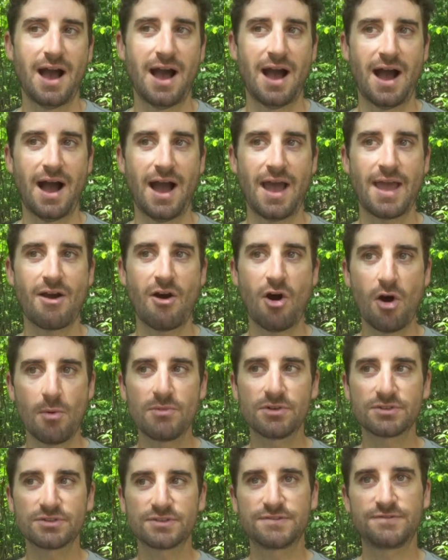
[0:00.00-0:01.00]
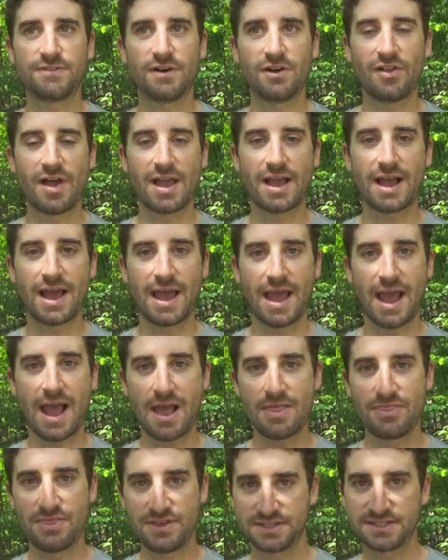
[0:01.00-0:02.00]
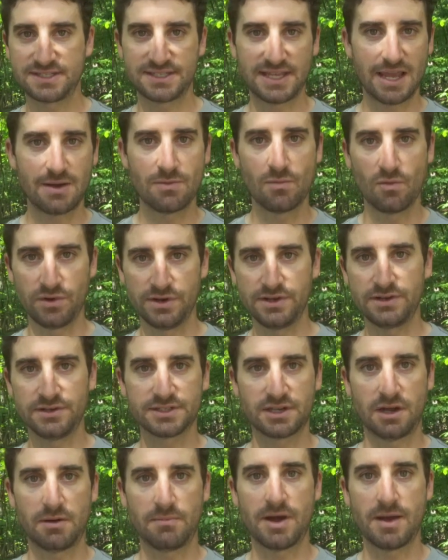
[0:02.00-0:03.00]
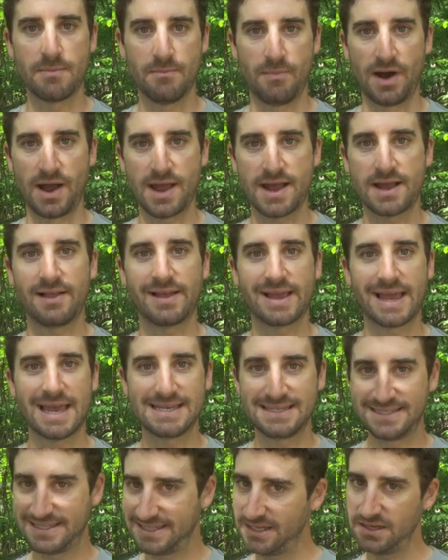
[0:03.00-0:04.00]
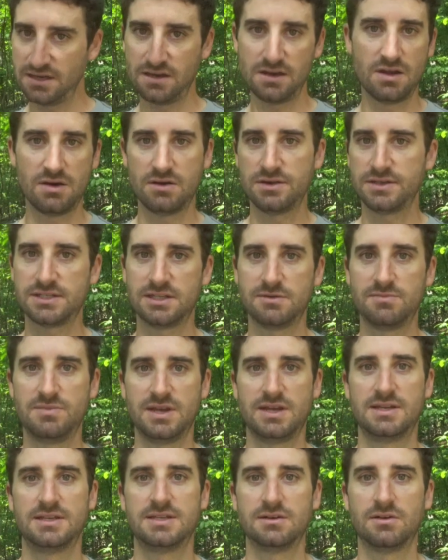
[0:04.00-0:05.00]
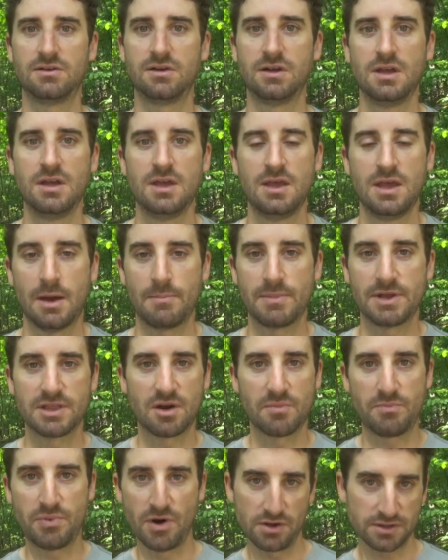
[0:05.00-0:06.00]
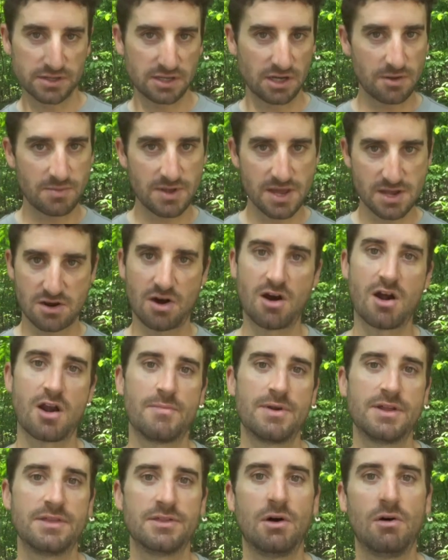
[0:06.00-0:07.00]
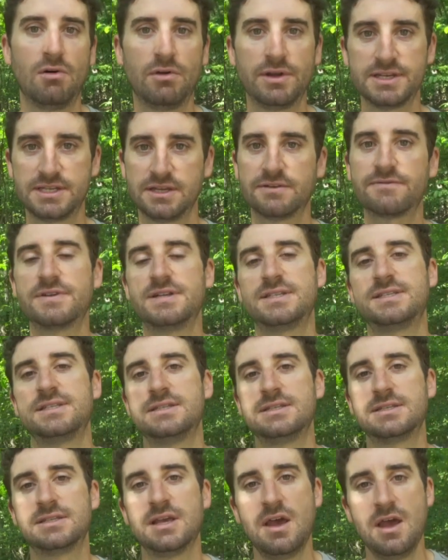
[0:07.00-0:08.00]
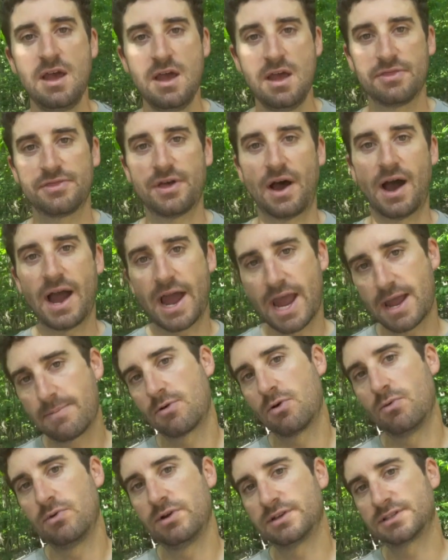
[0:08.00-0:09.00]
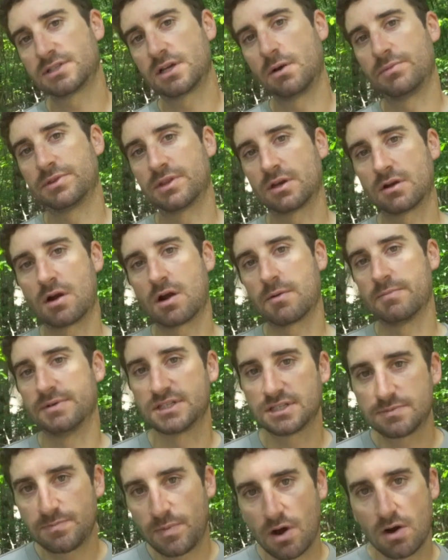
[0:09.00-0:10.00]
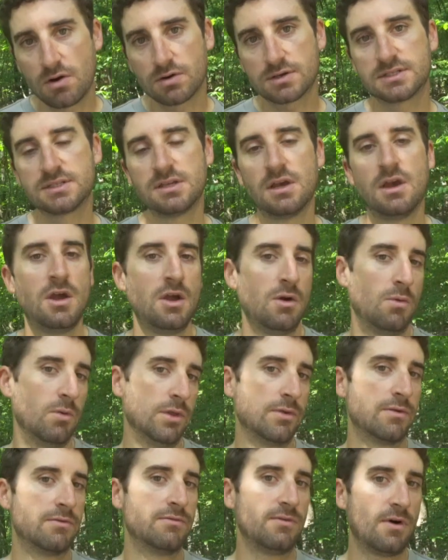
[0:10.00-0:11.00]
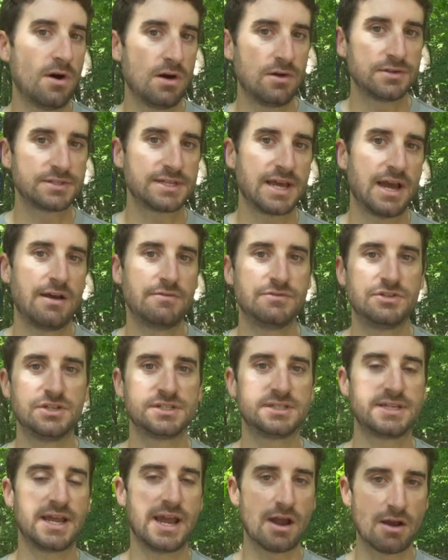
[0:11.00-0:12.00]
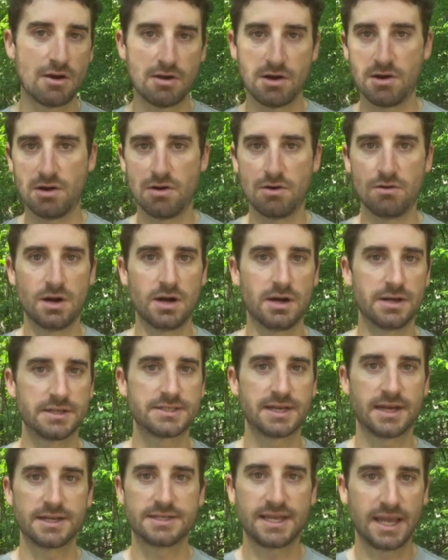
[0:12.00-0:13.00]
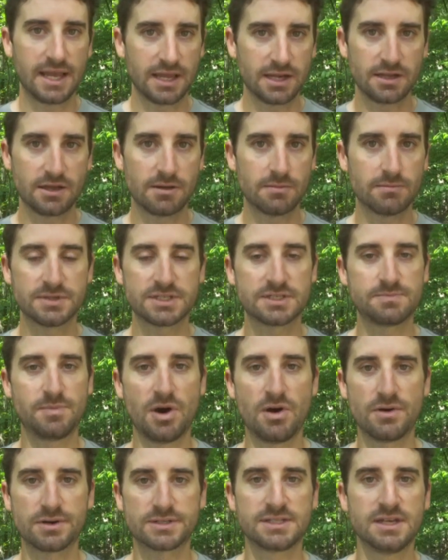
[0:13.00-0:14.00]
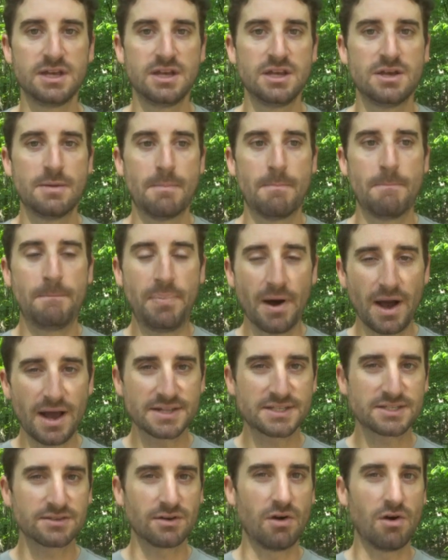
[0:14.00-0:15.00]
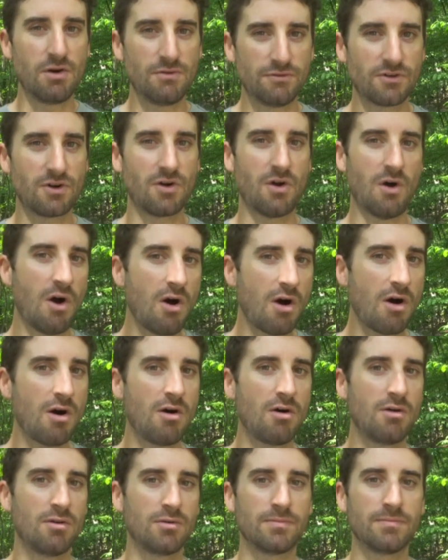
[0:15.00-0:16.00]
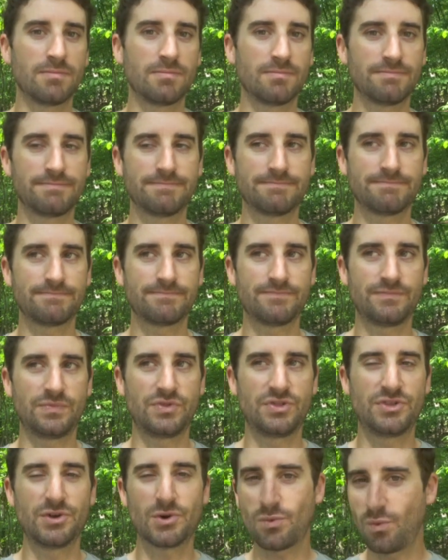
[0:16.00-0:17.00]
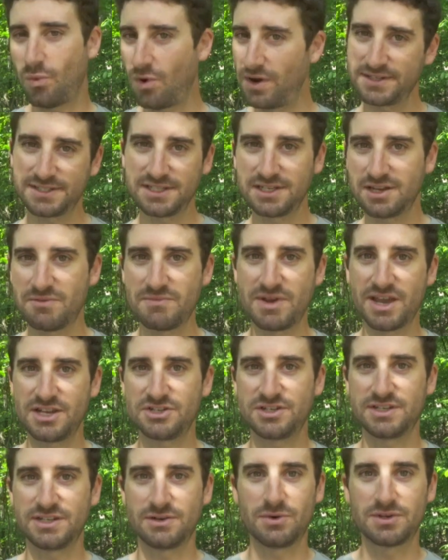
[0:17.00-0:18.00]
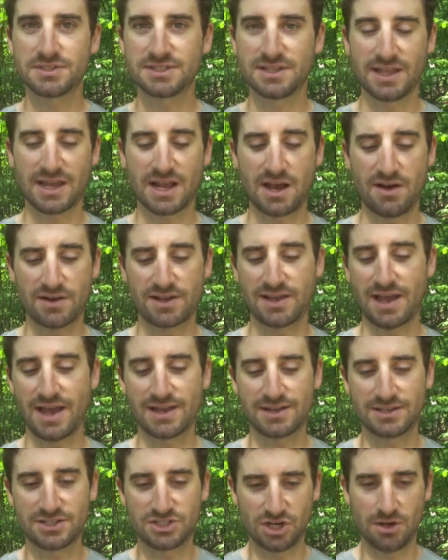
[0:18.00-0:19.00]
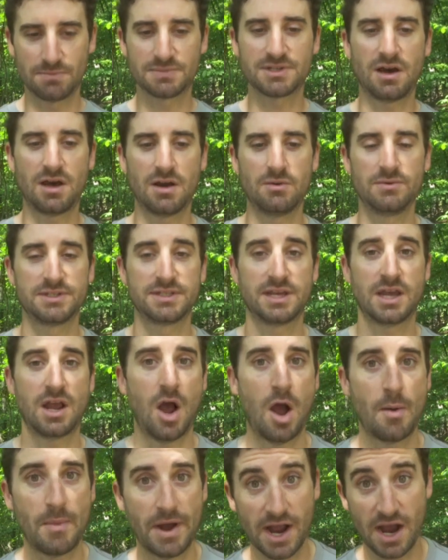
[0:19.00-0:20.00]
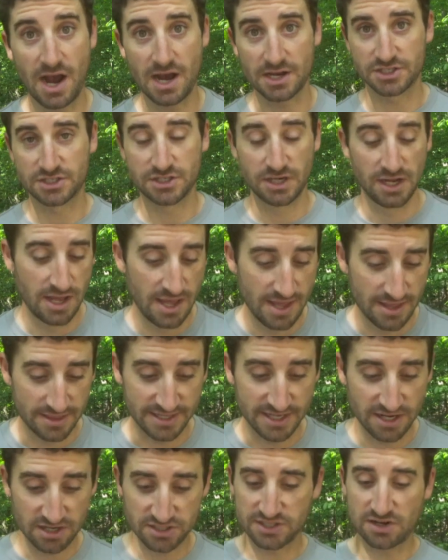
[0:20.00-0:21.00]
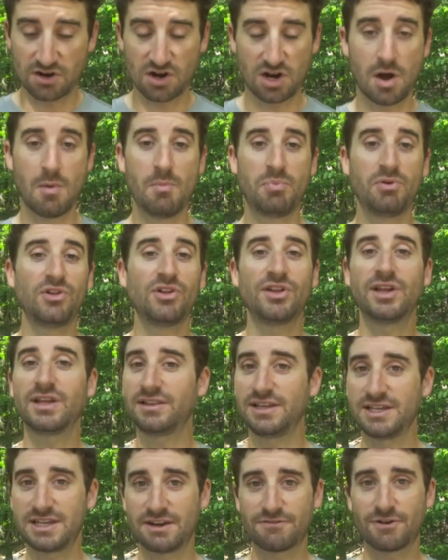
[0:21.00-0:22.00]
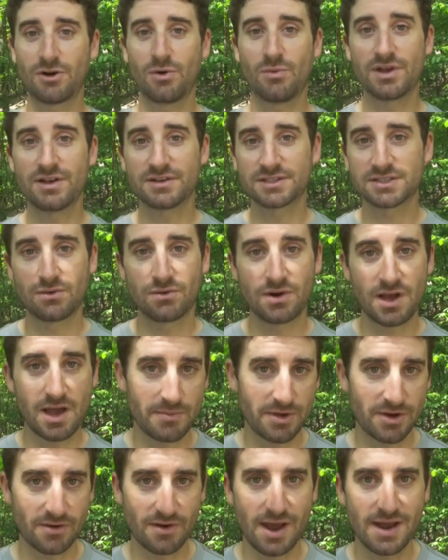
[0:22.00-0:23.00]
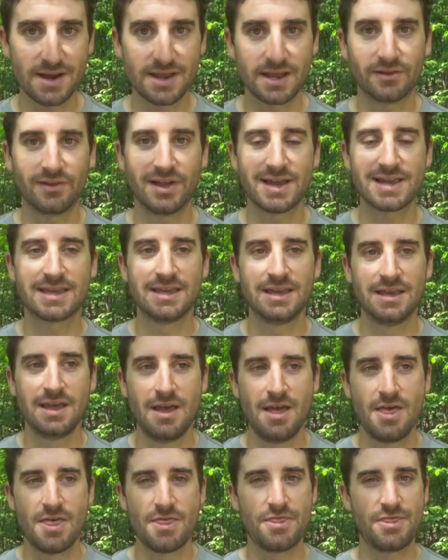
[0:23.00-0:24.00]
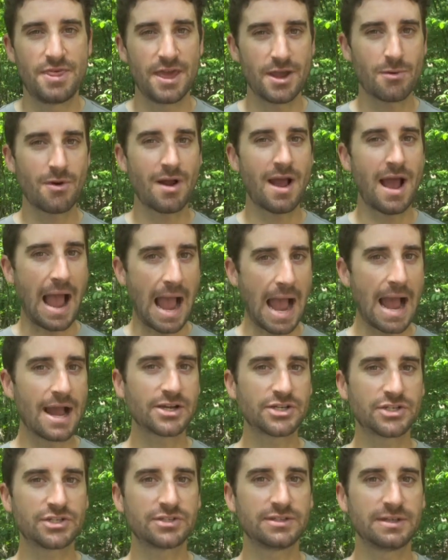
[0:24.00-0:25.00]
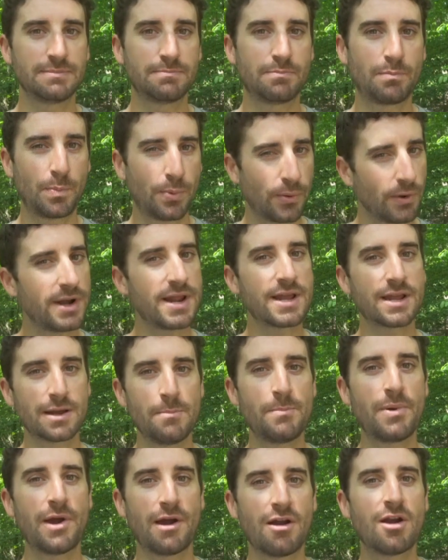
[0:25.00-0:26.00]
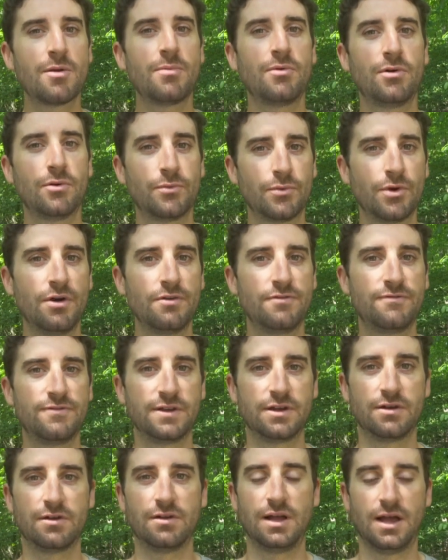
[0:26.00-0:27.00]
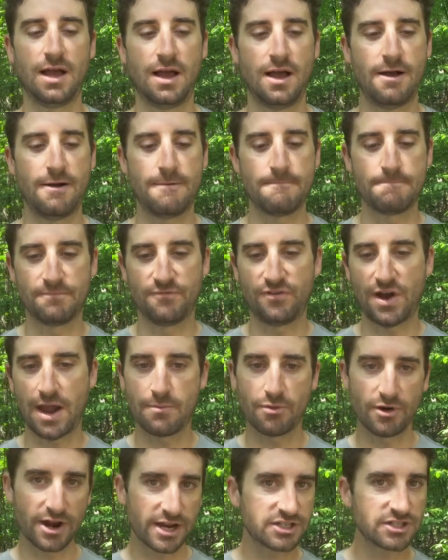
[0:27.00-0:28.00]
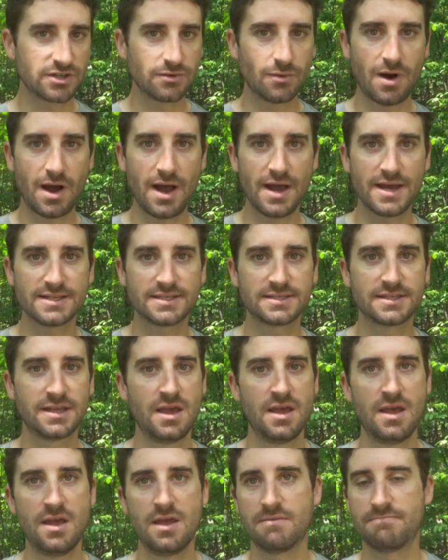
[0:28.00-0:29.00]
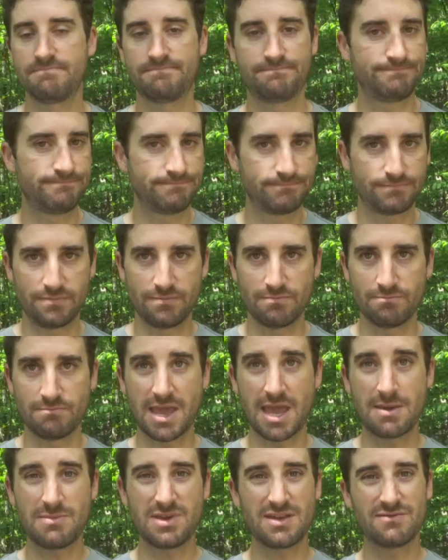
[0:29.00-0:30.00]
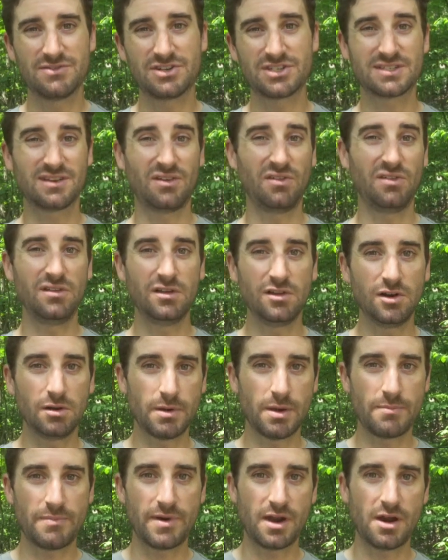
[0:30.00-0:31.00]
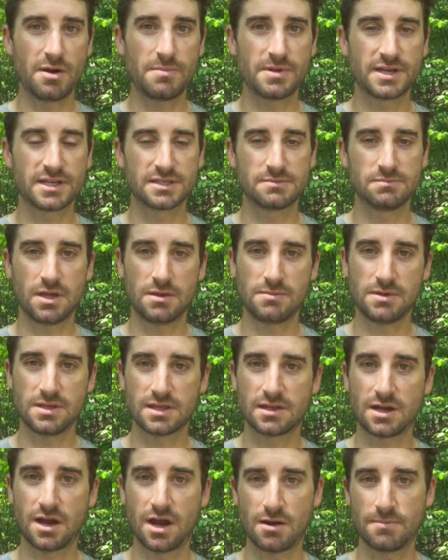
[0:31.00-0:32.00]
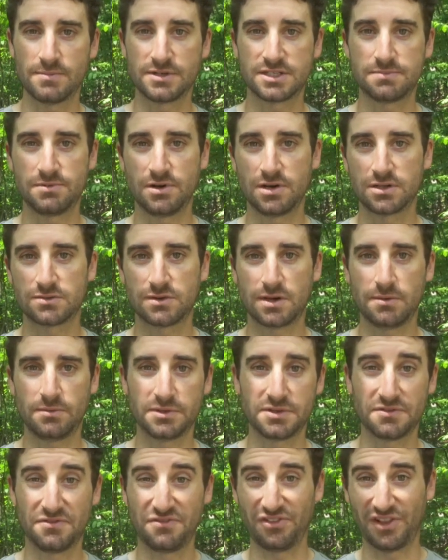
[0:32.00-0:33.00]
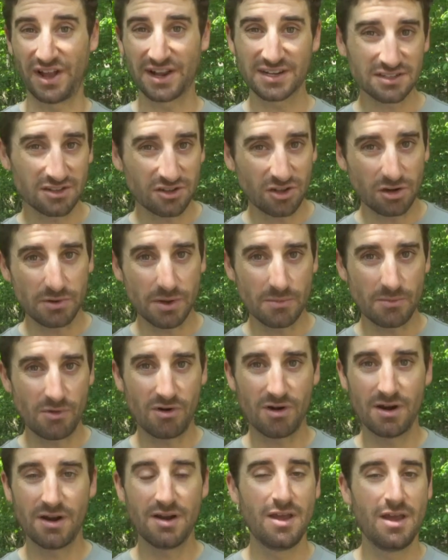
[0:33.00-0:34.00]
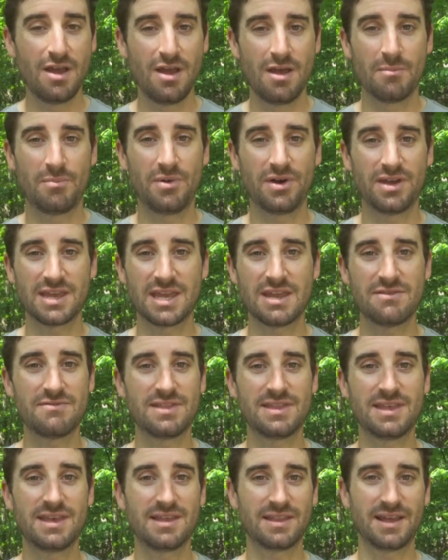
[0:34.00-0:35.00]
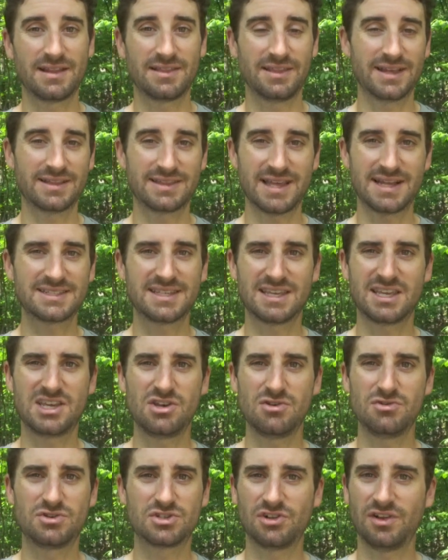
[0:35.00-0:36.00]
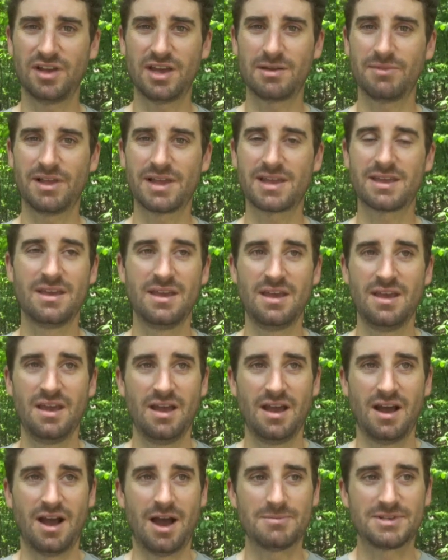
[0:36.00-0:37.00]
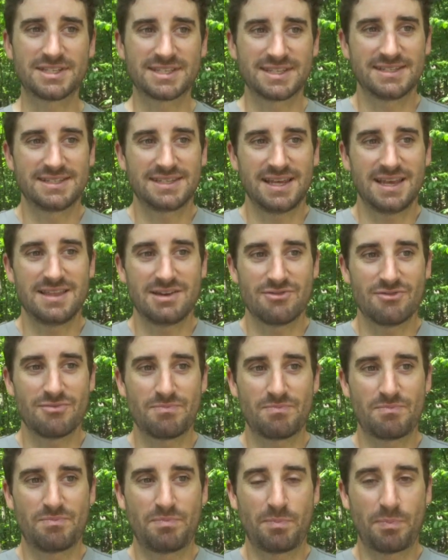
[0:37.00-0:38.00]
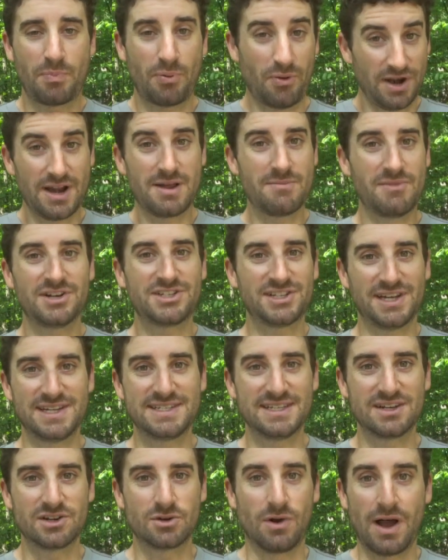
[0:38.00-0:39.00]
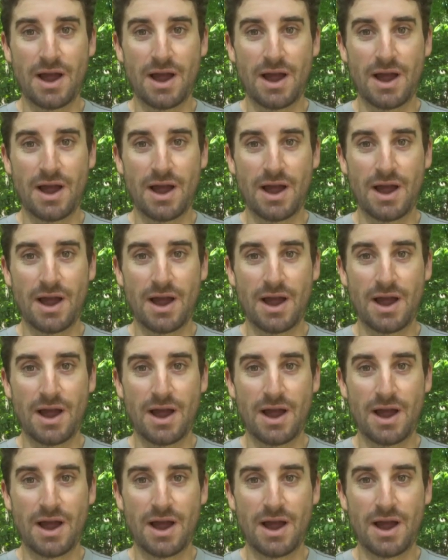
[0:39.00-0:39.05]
I almost felt like I had the same wheels on my bike. Like, I didn't notice a big deal. I mean, they're both gonna be carbon. The only difference is the hyper wheels come with the carbon spokes, where the Revals have just aero titanium spokes. But overall, there wasn't a major difference. It wasn't like I jumped on and was like, oh my gosh, these are completely different wheels than what I've been riding. Like, they were actually pretty comparable in road feel. Vibration wise, maybe even just a little bit better, because maybe the carbon spokes were able to deflect a little bit more. But even then, that's a huge claim. Like, I'm just gonna say they were pretty much identical.